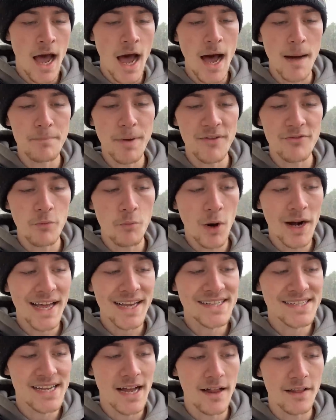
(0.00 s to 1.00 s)
But from what I
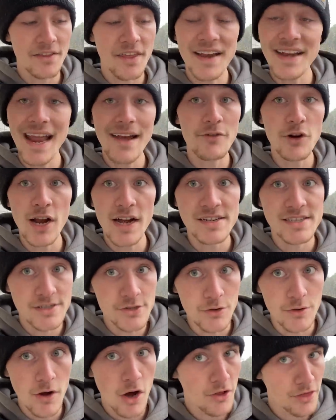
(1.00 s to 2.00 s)
can tell, they never got
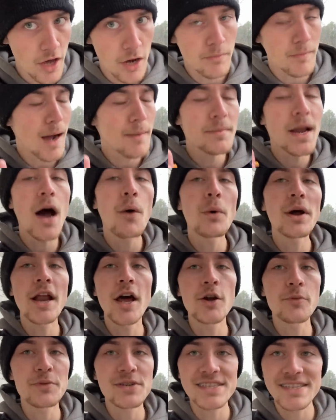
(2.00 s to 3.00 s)
sued. Although I'm not
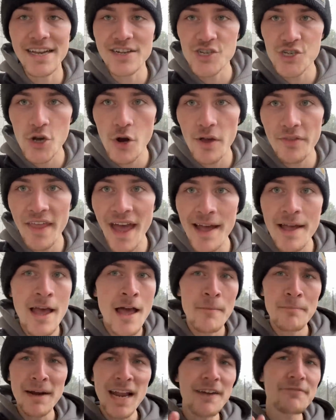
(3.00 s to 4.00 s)
100% sure on that,
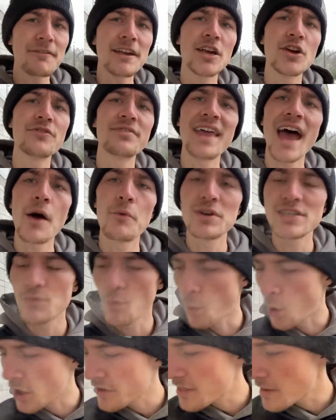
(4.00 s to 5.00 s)
but I figured that was
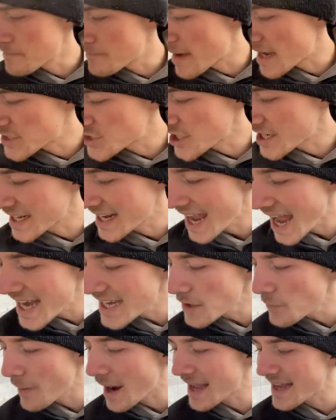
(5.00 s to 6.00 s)
worth mentioning
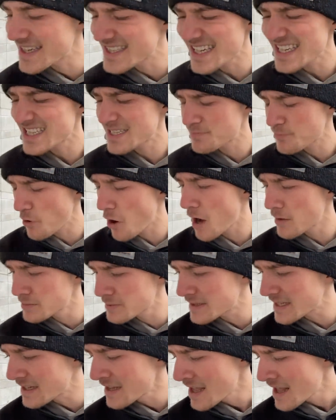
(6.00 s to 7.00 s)
anyway, as it's
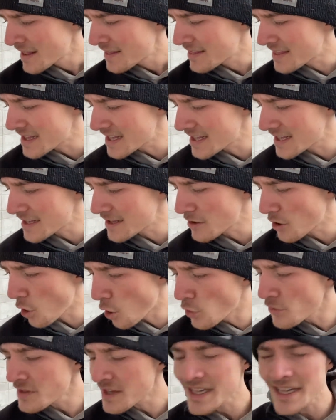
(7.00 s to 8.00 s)
probably the
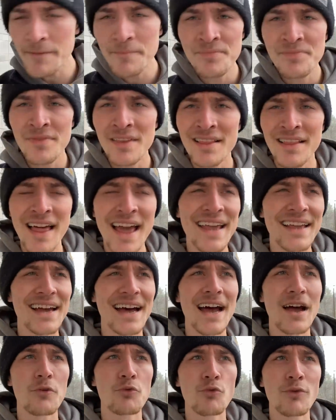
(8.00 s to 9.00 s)
only
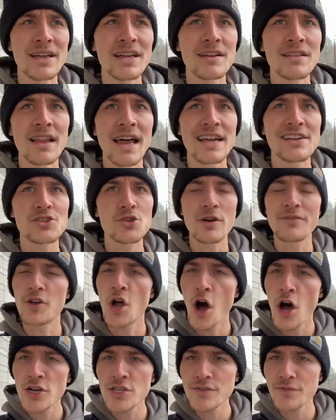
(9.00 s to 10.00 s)
real sort of
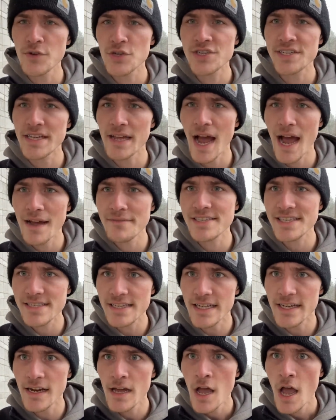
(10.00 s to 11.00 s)
controversy I've
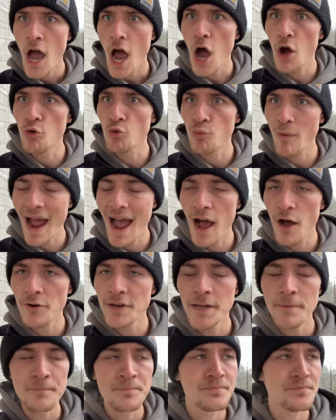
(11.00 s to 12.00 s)
seen
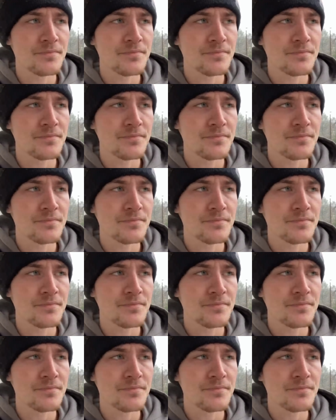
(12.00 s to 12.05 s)
around